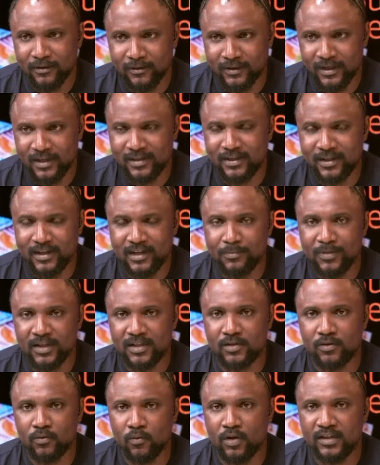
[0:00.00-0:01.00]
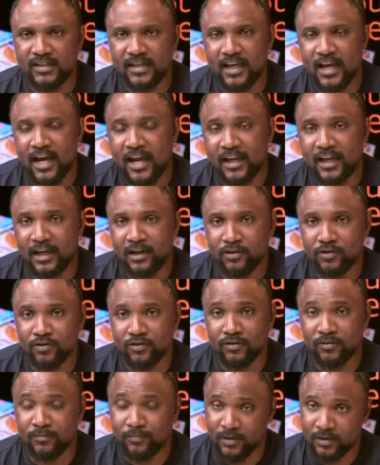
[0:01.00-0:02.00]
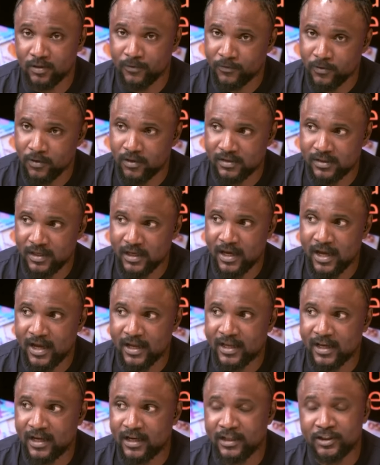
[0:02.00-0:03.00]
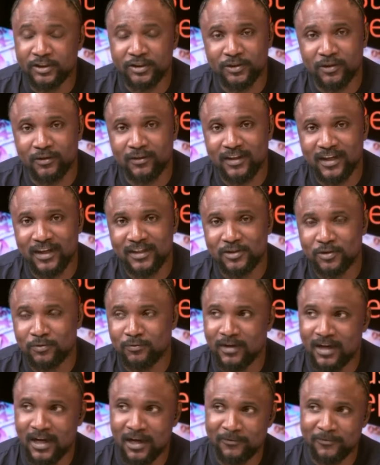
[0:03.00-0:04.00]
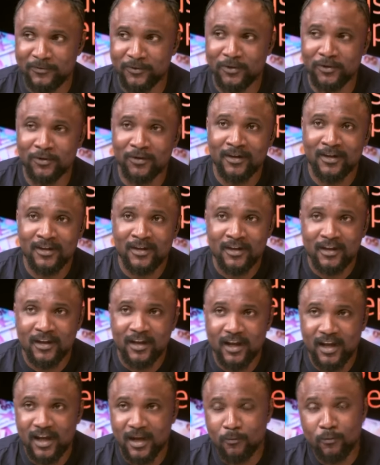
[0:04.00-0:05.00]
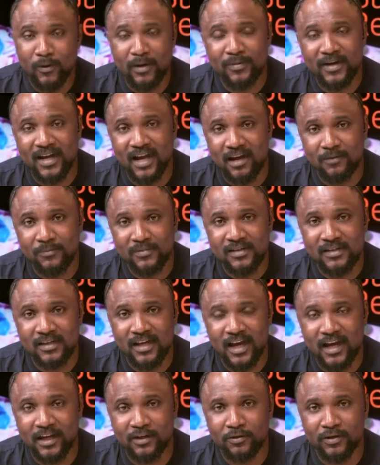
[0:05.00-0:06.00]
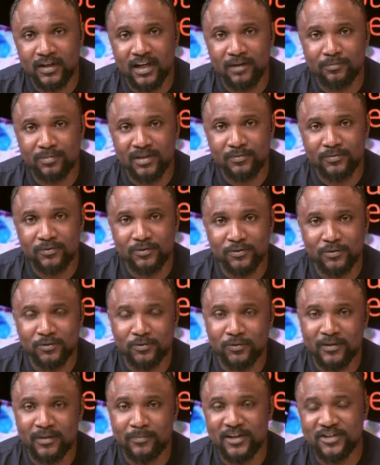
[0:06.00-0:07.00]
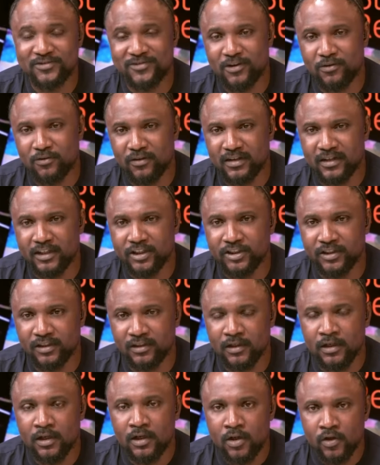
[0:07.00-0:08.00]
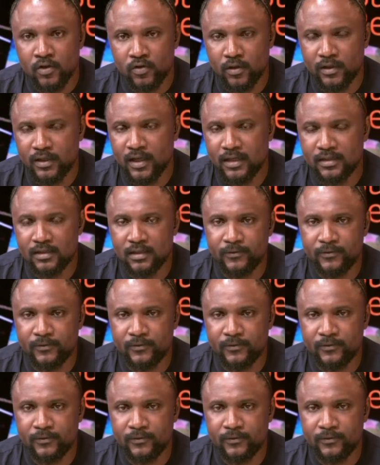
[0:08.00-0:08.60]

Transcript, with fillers: there's limits to what AI can do. But of course, AI can ensure that you would have your uh, webcams and you can be able to do image recognition. So yes, it's